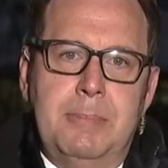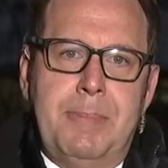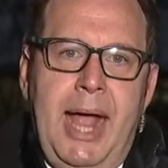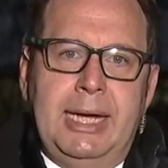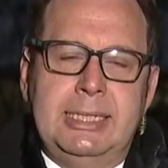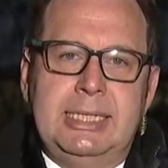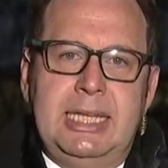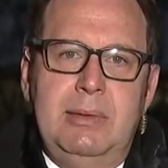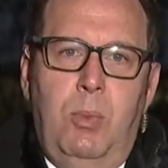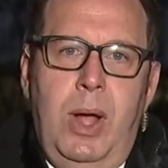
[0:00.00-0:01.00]
the Biden
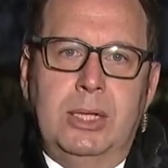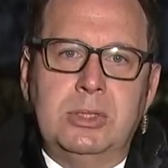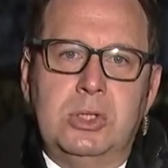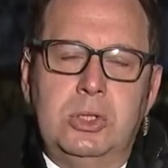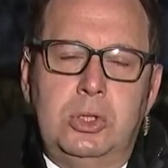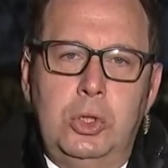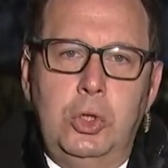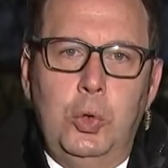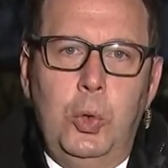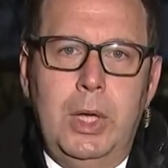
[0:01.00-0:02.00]
team wants to
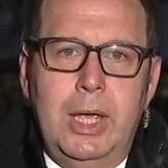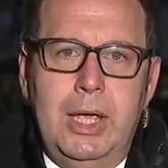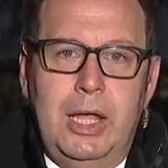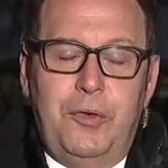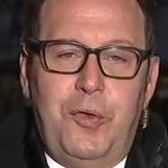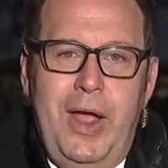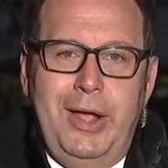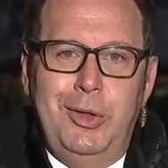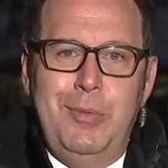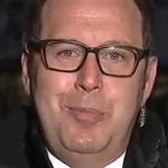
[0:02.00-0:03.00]
do is
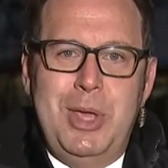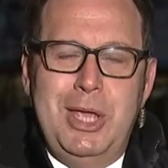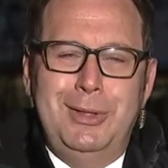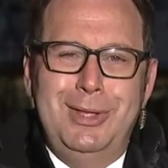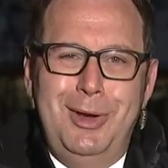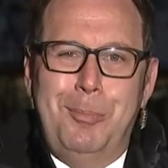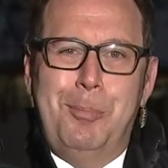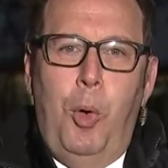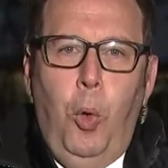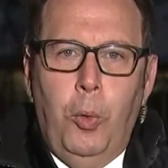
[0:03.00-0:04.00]
frankly be a little
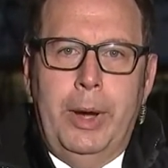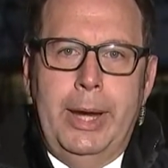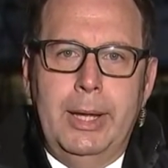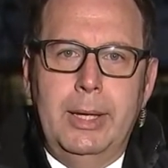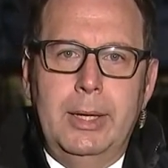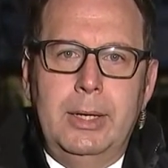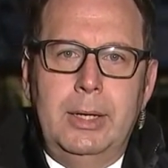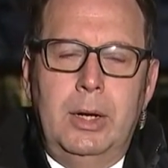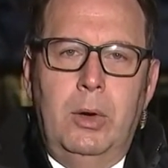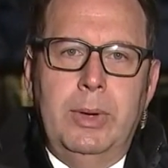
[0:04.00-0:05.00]
boring,
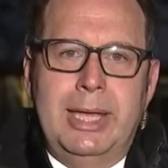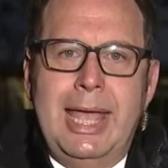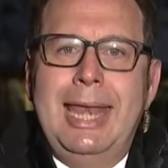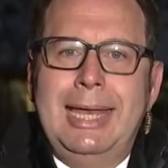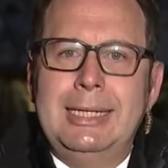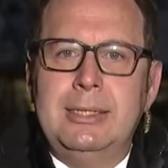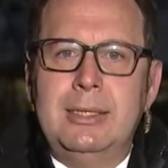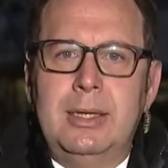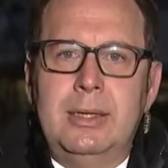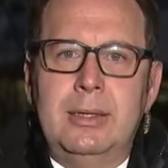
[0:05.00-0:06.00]
get
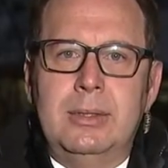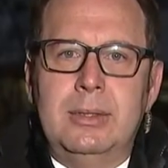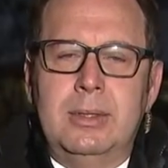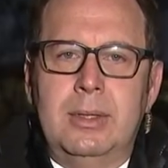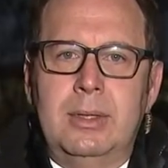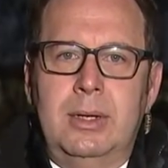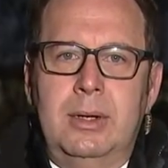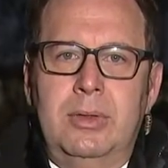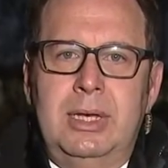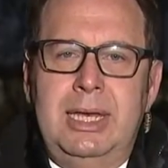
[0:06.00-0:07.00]
into the
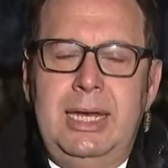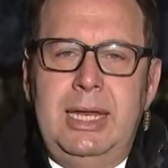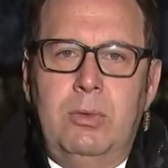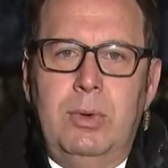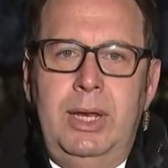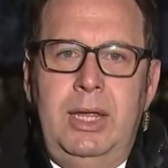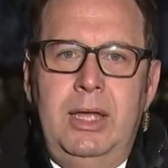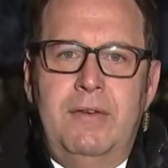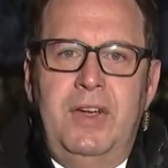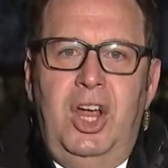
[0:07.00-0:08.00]
nitty
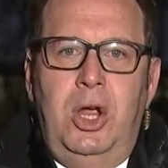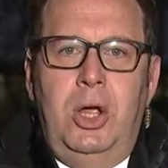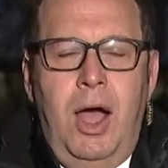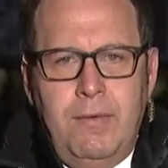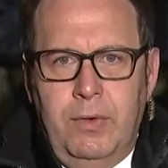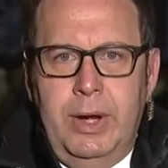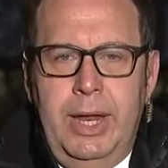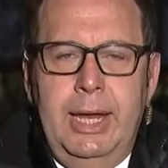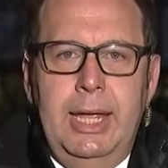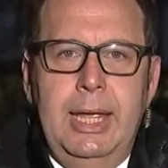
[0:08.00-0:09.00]
gritty of
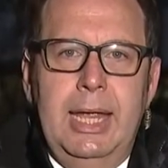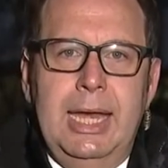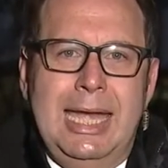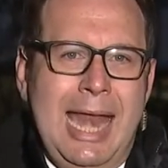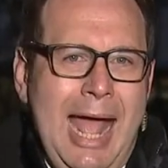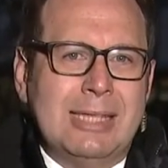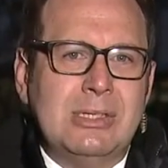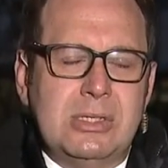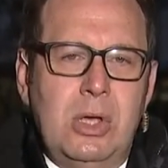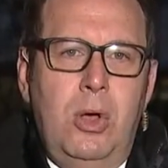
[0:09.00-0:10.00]
governing,
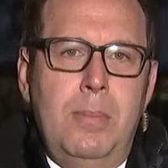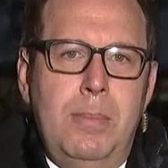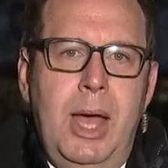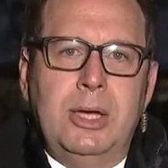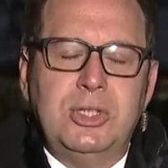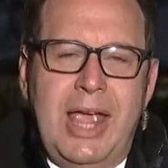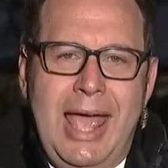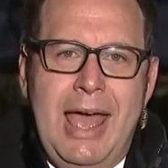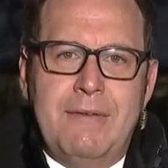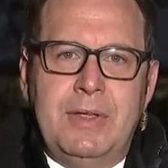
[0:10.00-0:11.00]
not so much
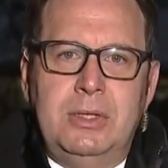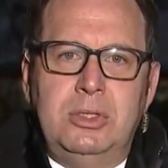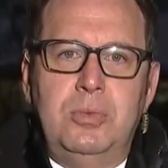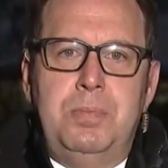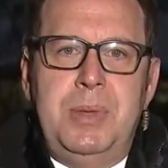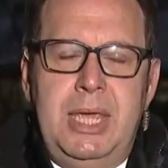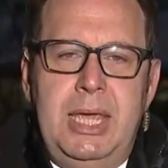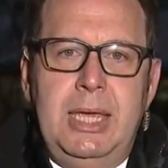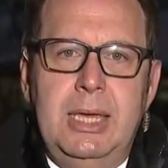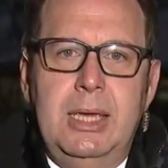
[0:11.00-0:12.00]
having to
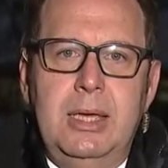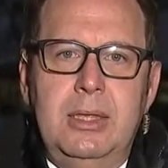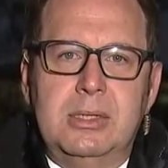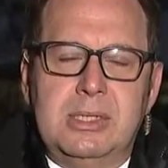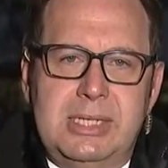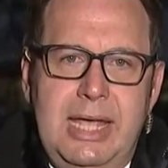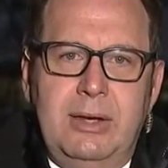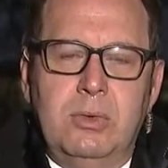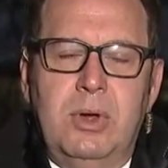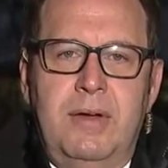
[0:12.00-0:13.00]
be the
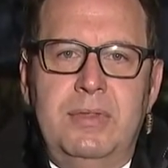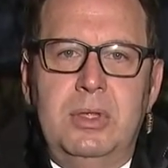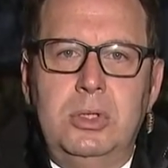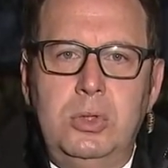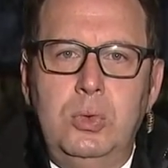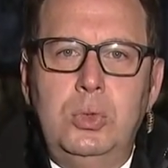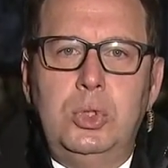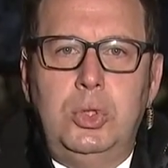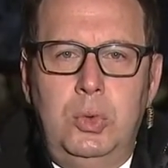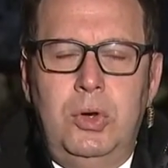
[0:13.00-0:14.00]
center of the
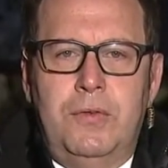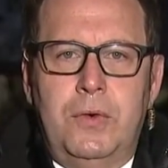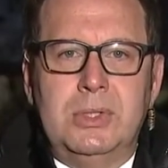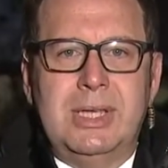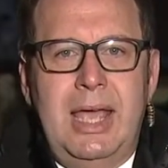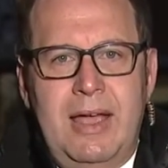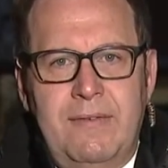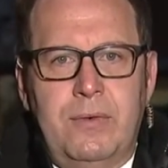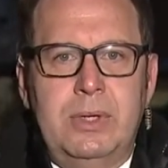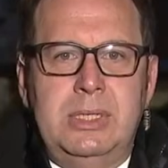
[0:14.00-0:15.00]
news universe
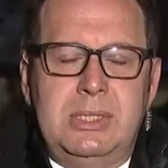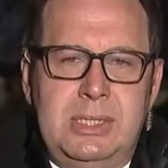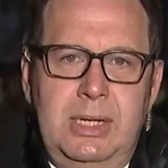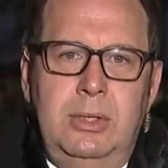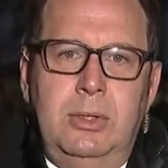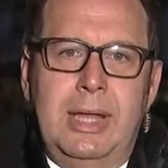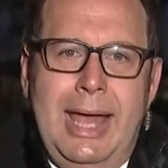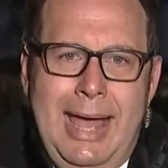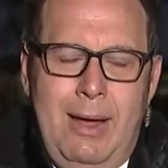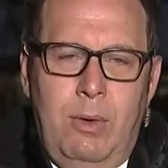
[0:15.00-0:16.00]
every single
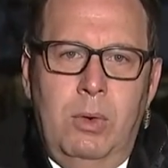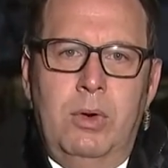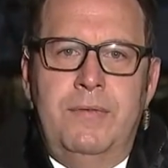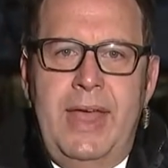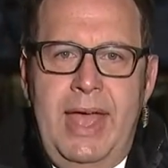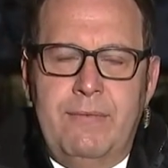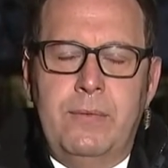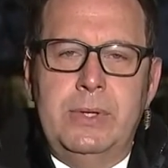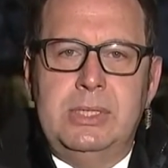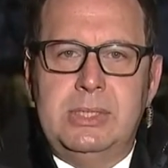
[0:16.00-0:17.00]
hour of
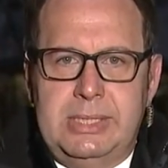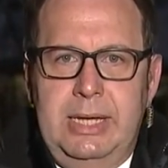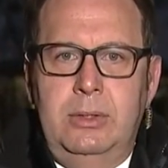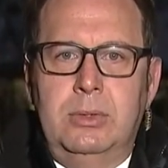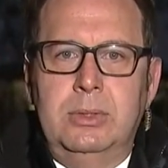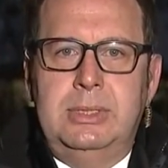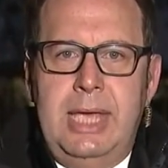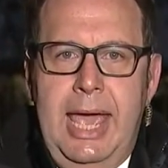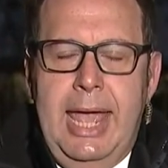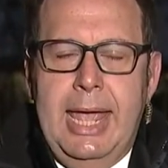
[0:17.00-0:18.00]
every single
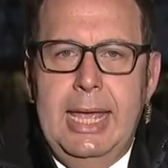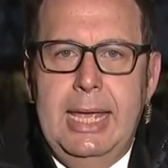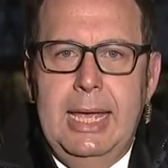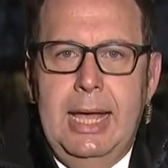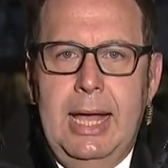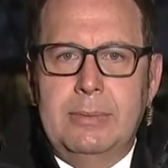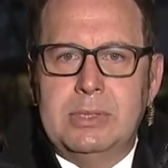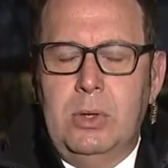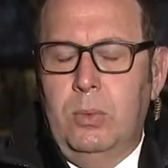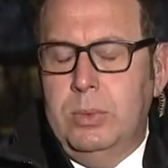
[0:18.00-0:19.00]
day.
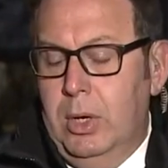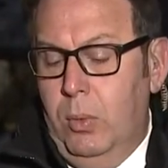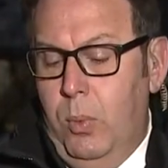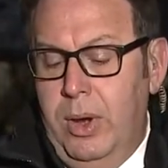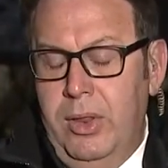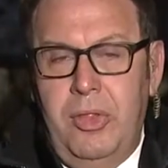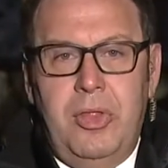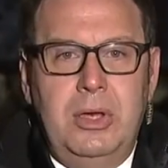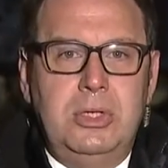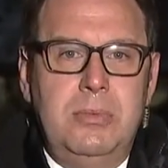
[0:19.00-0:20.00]
So one of
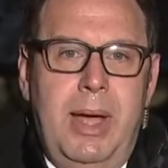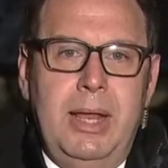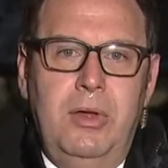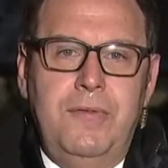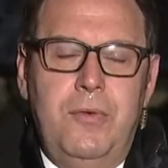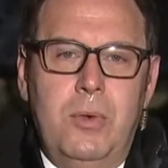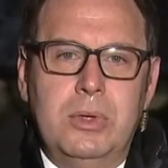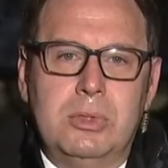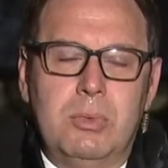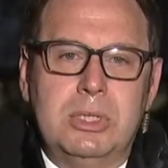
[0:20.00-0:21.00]
the things you might look
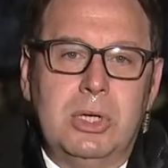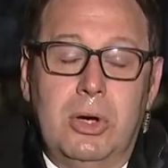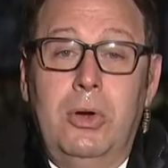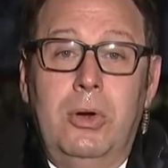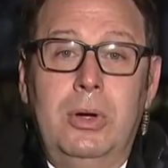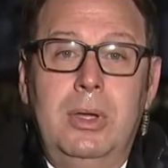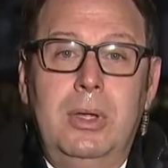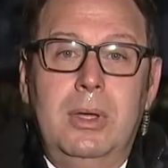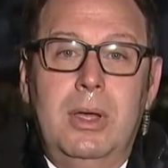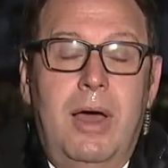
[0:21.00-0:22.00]
for is the return
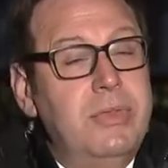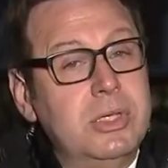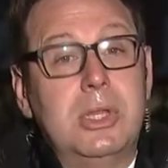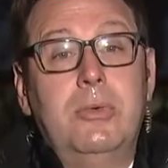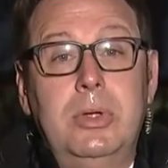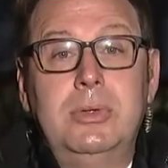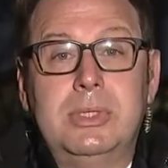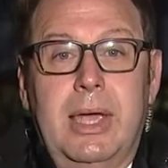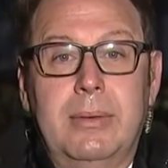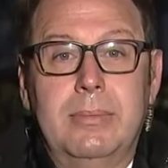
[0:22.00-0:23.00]
of the slow
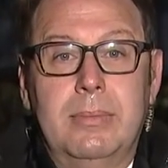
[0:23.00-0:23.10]
news day.